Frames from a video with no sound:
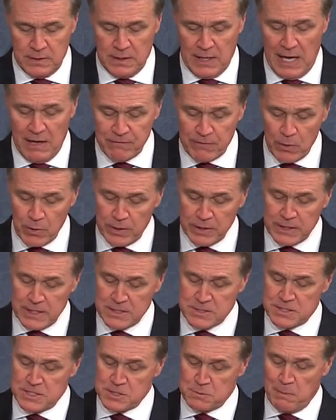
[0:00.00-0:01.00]
I voted
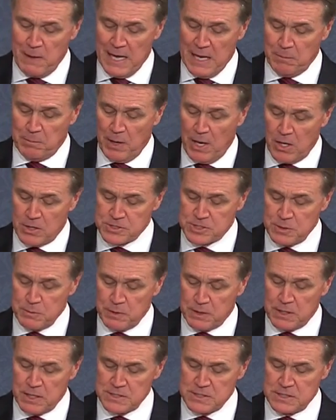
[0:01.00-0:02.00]
against this bad policy
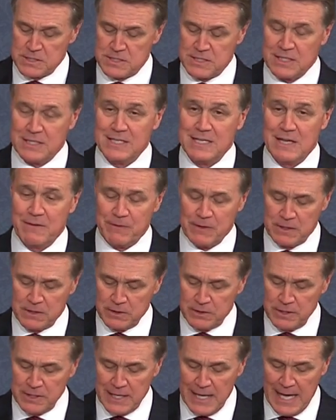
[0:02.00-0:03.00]
because it
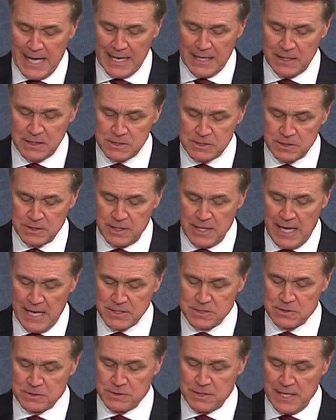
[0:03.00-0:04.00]
significantly added to the
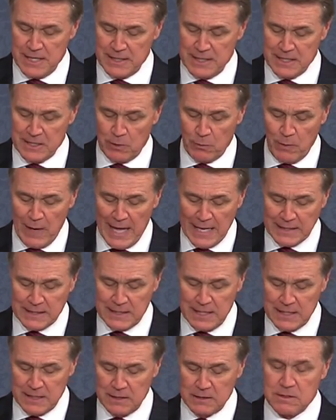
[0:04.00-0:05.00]
national debt and
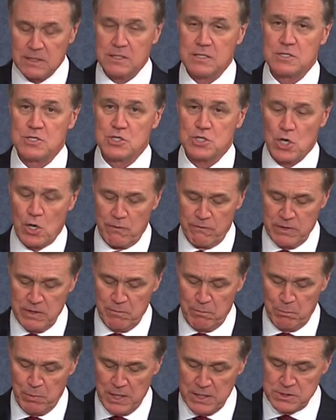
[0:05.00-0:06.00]
eradicated the
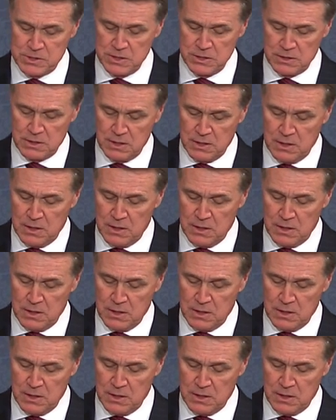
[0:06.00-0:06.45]
conservative budget